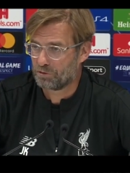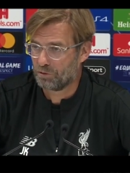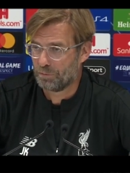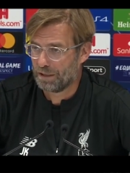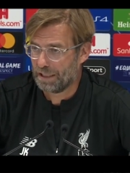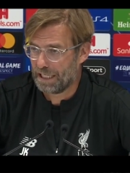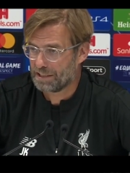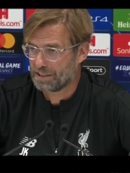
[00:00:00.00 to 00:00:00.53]
from
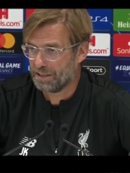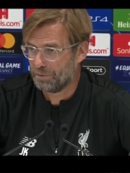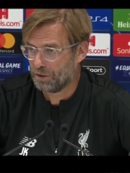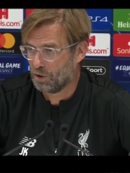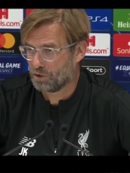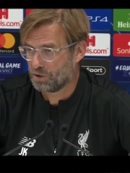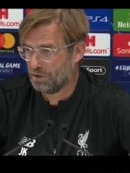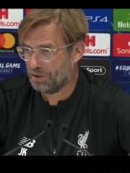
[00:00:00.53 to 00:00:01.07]
the last year
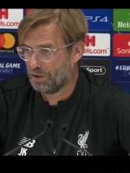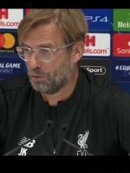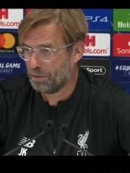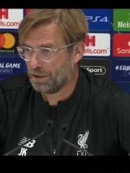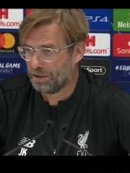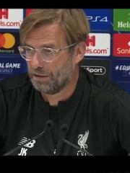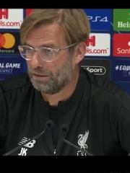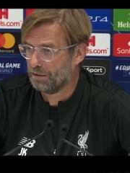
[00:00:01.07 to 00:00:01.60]
because you know,
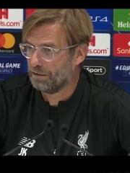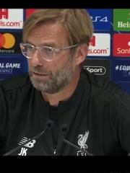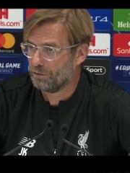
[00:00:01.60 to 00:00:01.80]
nobody uh,